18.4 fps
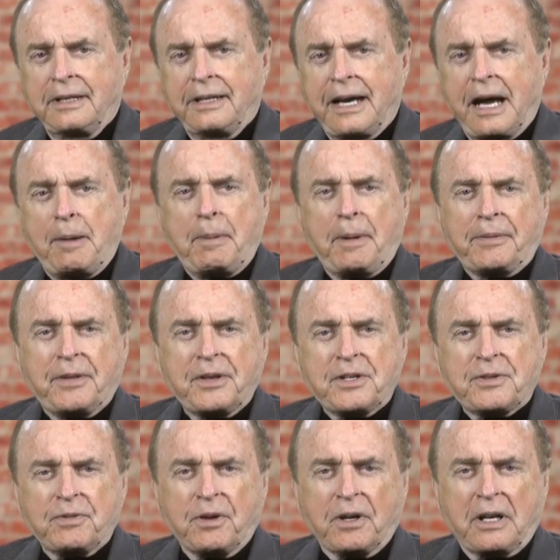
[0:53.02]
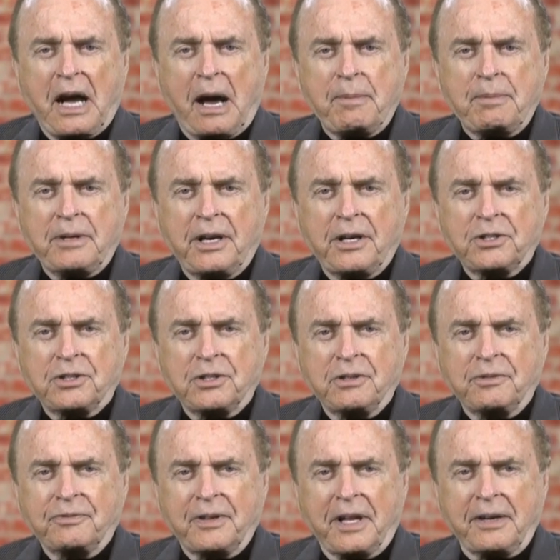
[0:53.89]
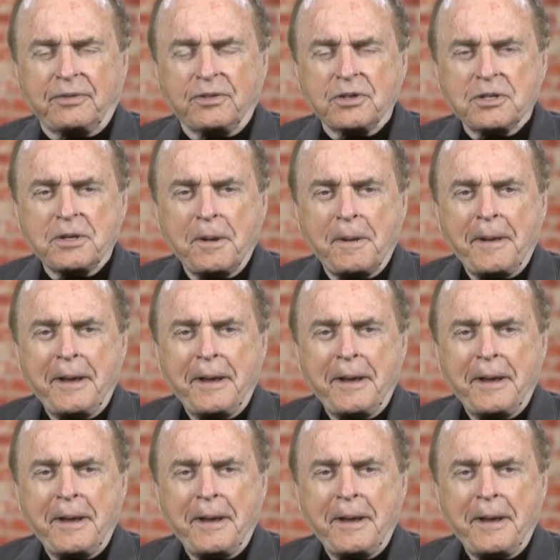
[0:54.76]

How about this for a combination of flavors?